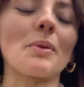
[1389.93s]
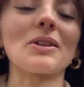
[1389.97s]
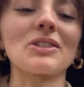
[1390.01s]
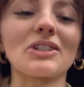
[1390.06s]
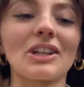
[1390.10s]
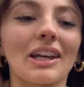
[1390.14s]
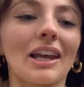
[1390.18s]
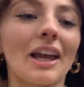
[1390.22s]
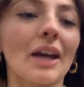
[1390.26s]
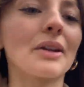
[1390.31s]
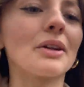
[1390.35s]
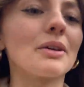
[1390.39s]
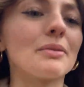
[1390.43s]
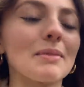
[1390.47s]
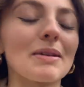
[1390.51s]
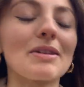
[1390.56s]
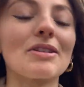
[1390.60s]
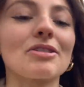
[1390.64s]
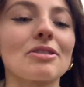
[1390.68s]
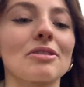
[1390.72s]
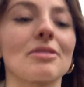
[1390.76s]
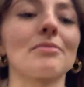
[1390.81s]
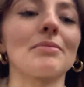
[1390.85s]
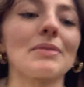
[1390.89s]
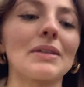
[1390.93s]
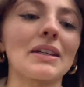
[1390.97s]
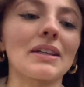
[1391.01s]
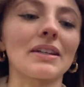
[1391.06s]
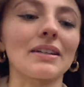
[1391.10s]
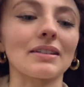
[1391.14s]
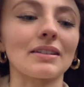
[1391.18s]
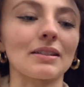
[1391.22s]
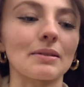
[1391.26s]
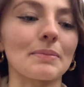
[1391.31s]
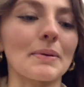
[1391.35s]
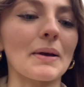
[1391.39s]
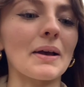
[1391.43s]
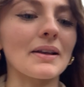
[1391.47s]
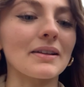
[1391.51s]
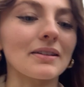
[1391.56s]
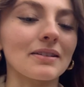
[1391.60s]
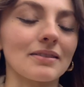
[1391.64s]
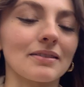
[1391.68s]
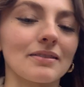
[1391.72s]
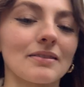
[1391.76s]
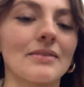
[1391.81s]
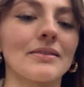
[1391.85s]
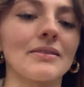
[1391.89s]
I cannot mention because the
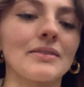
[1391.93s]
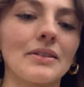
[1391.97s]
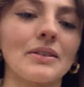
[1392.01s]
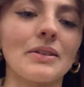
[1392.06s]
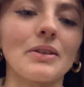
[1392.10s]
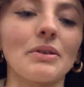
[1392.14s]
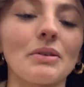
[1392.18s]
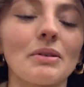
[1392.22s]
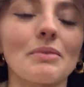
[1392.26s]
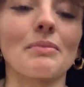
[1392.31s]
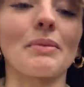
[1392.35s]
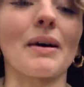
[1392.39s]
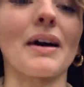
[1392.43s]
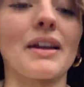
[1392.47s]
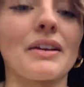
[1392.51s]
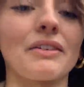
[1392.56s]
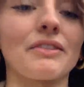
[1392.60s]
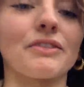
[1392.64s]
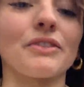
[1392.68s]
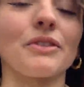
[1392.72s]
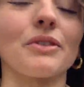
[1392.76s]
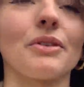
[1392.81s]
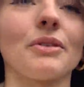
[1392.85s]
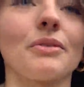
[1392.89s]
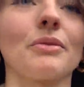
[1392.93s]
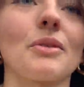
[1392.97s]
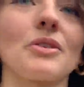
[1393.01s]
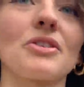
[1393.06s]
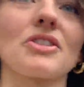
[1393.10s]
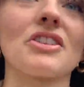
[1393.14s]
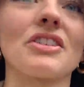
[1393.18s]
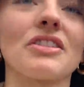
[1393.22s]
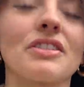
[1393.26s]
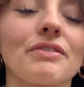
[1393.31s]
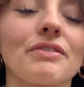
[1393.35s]
person who I'm buying for watches the